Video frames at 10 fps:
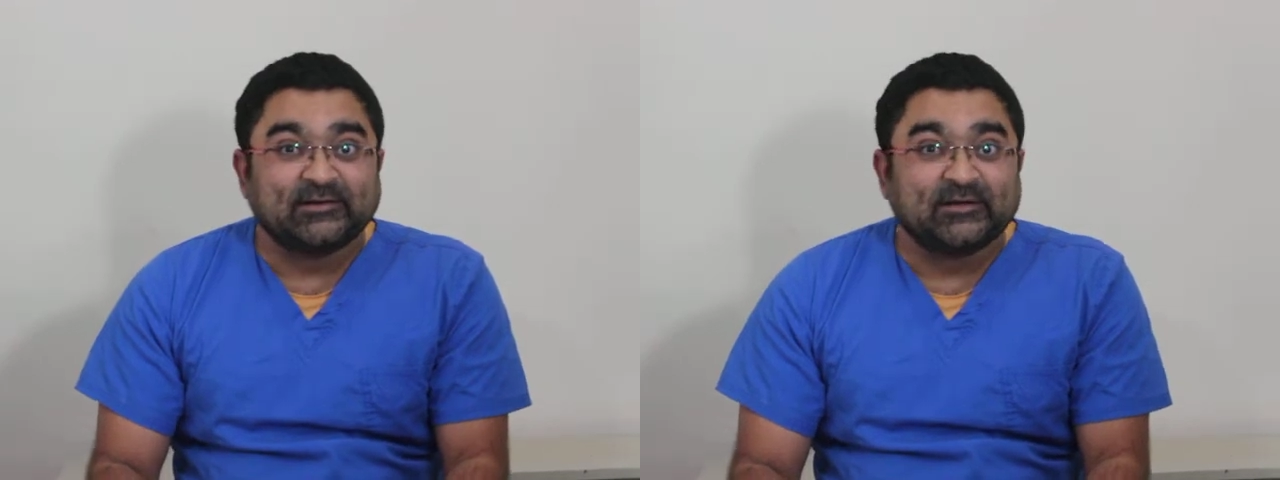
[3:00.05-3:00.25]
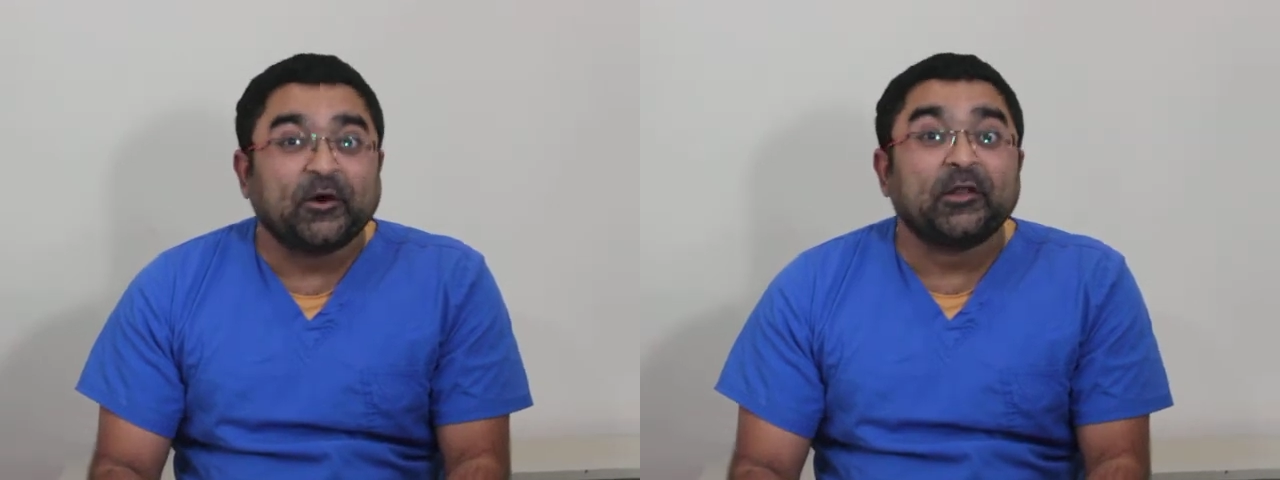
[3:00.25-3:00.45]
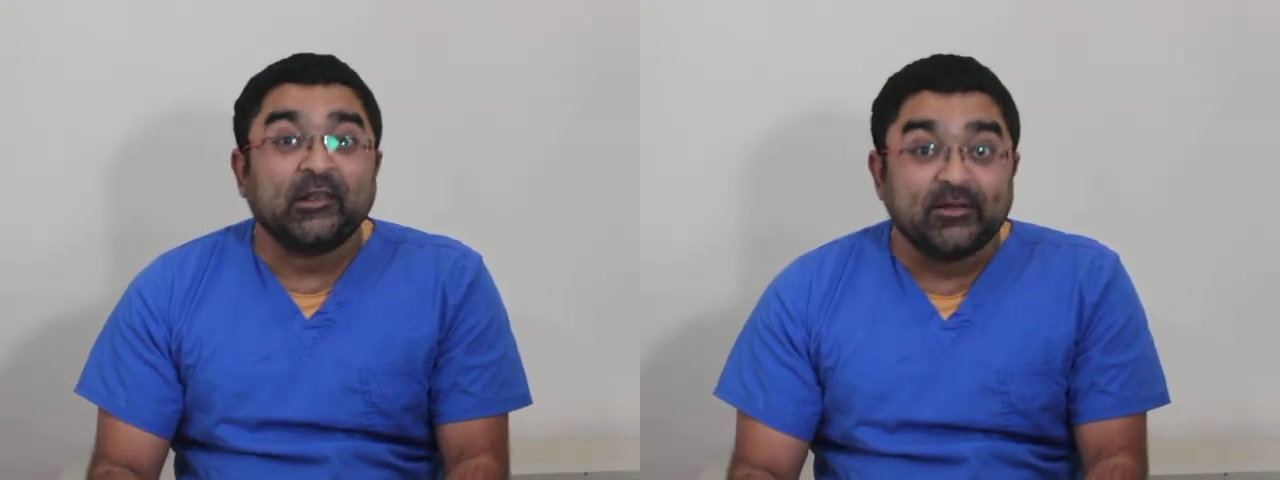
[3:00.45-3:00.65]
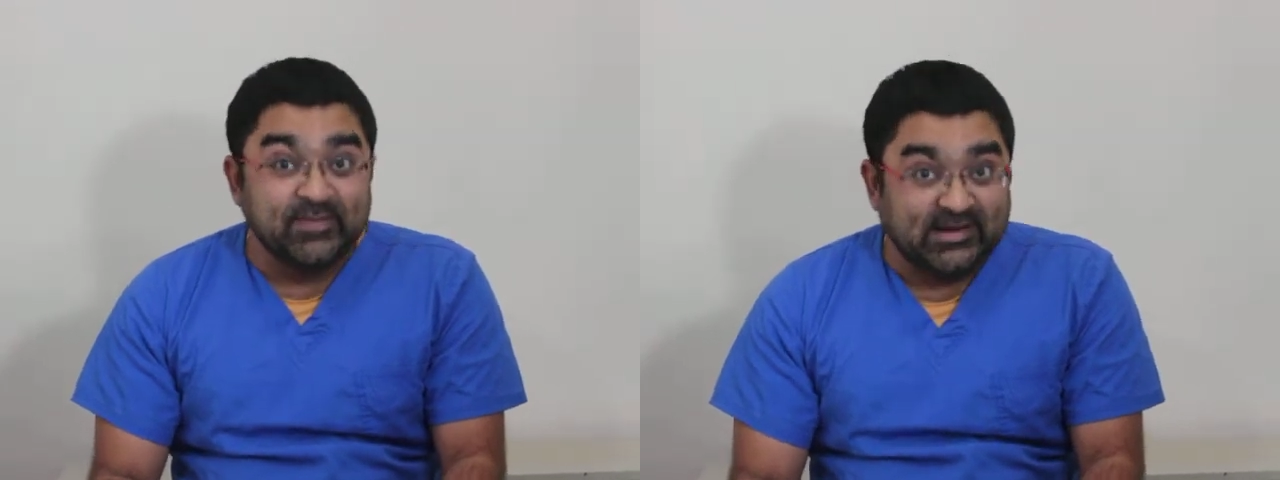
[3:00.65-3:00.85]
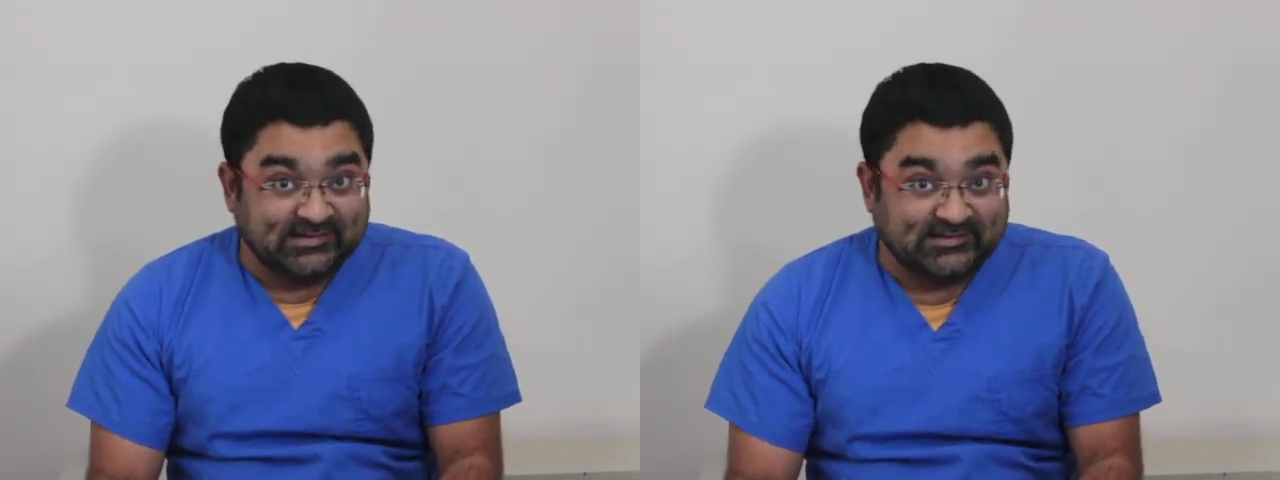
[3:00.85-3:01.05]
or
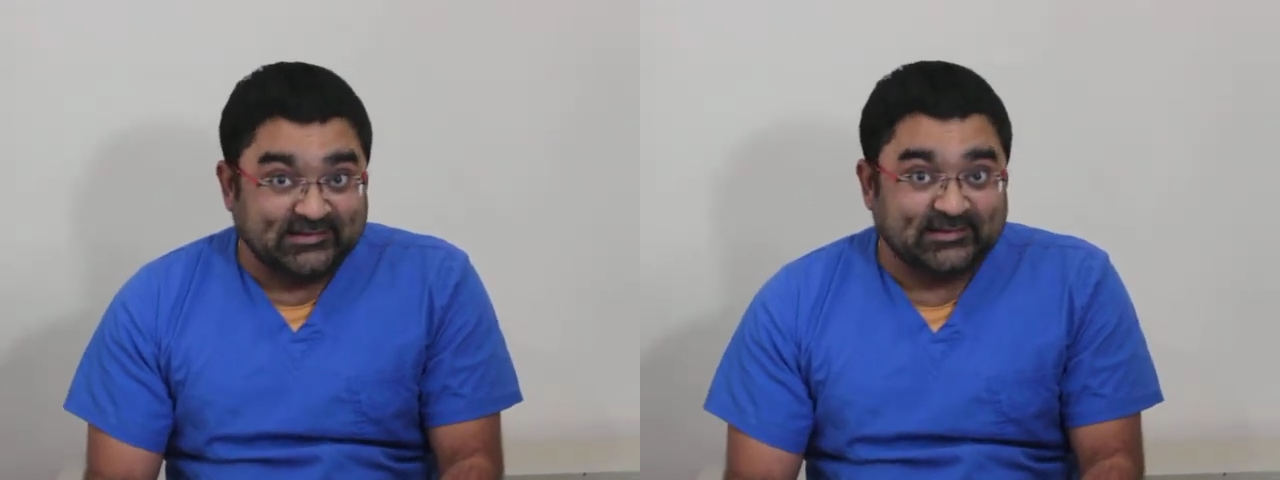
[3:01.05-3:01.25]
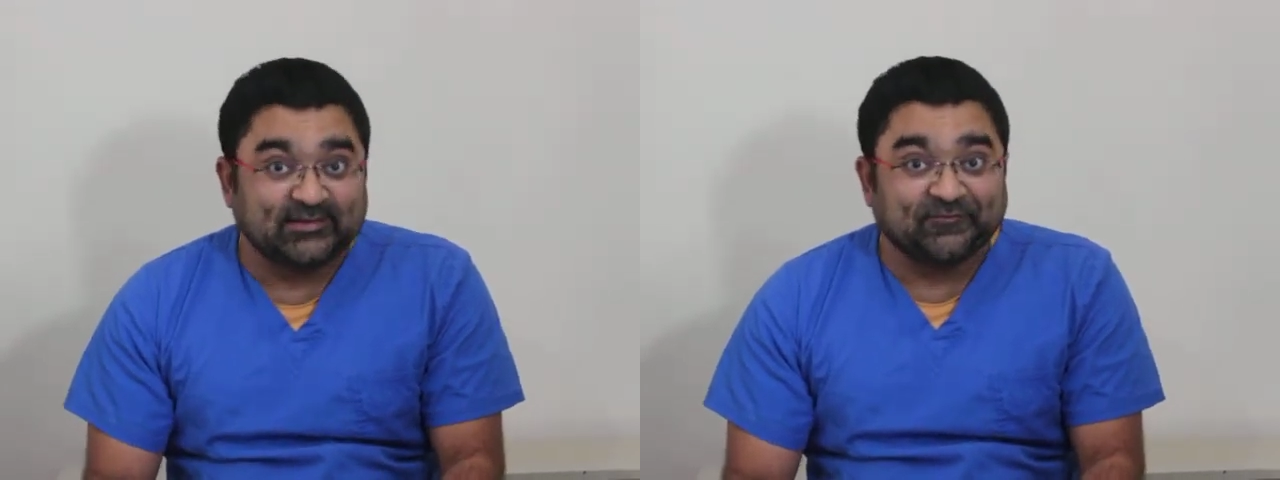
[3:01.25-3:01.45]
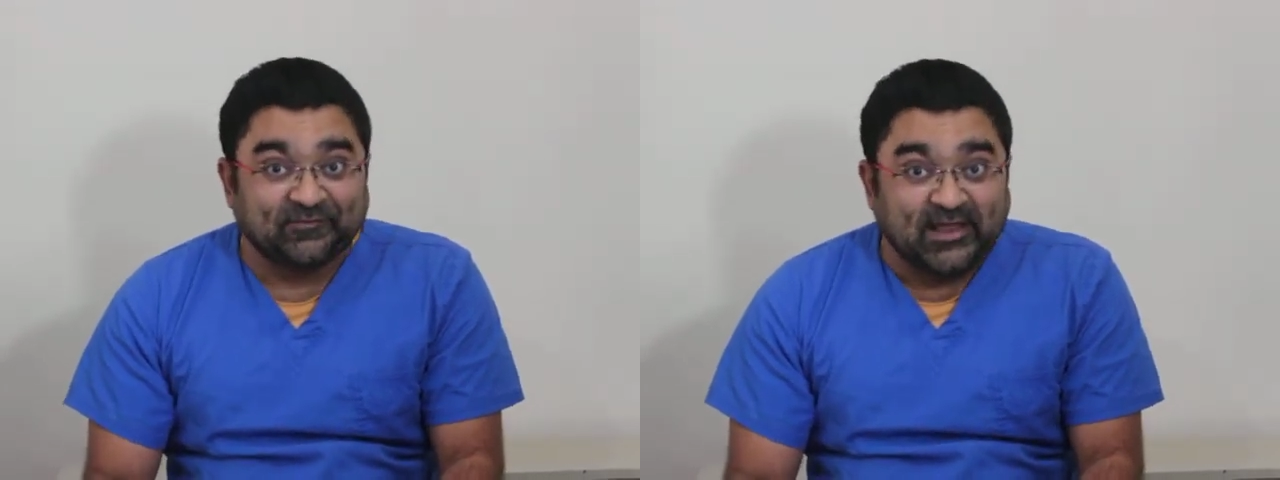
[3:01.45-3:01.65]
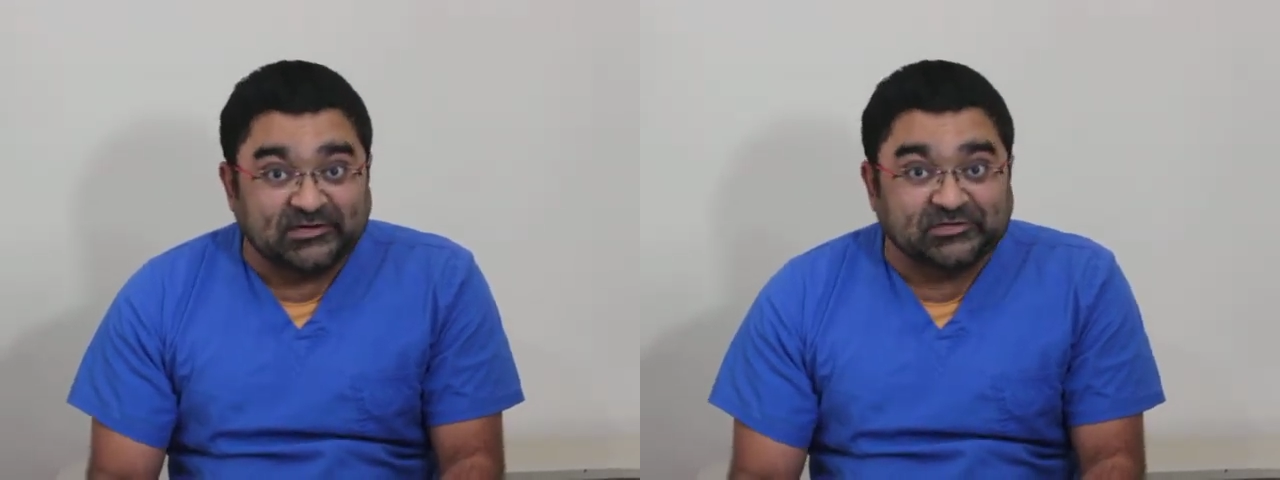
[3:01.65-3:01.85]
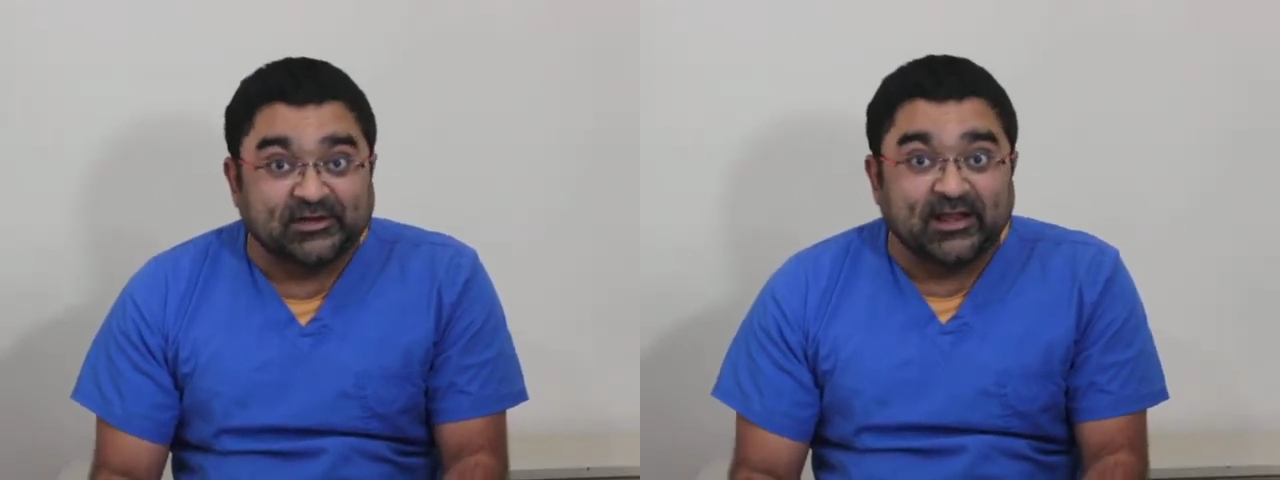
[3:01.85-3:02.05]
limits the flexion